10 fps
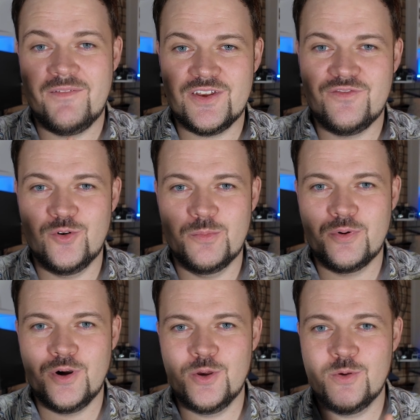Mavic 4
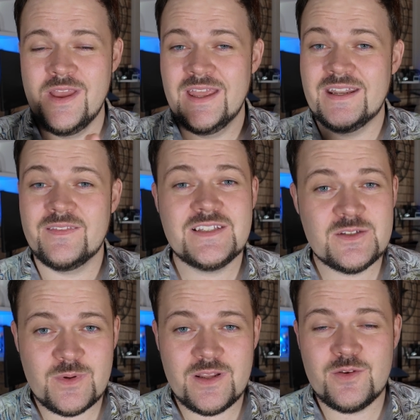Pro. Now, this
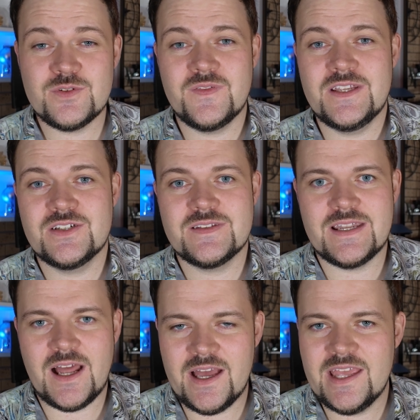is one of those features
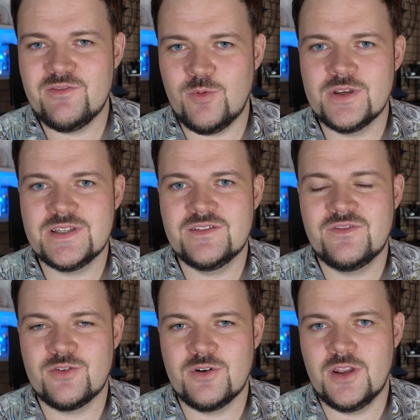that I have wanted
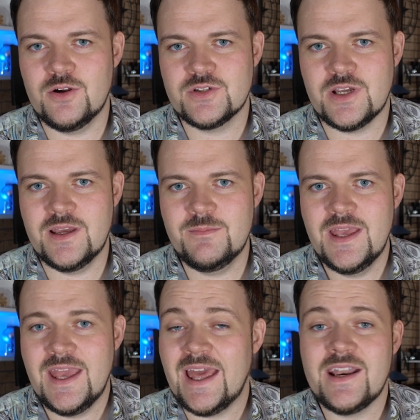for a long
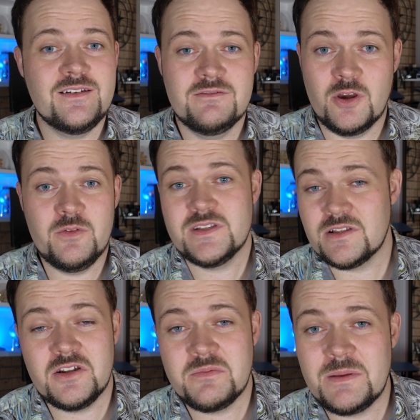time, and I know there's
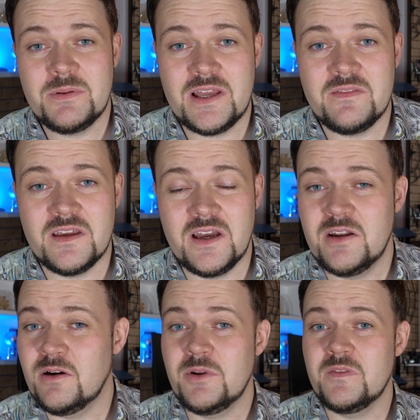a lot of people out there. I
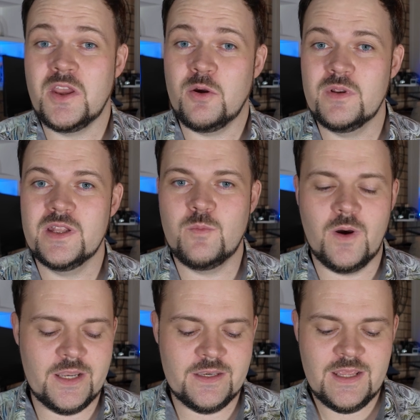know I'm not the only
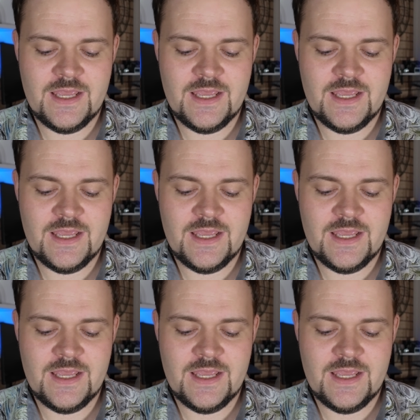one.